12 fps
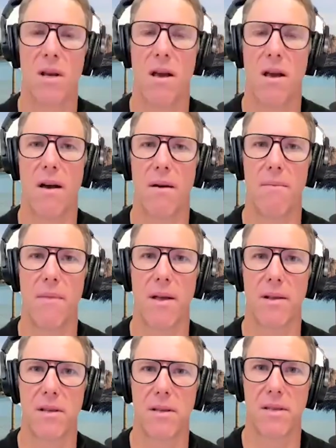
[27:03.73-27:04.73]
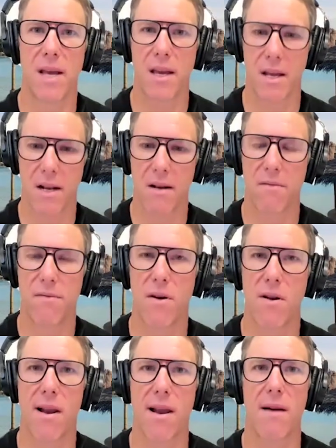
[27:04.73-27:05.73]
And that's the second. And
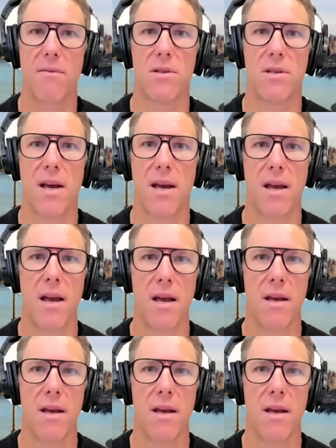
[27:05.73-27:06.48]
thirdly, I would say,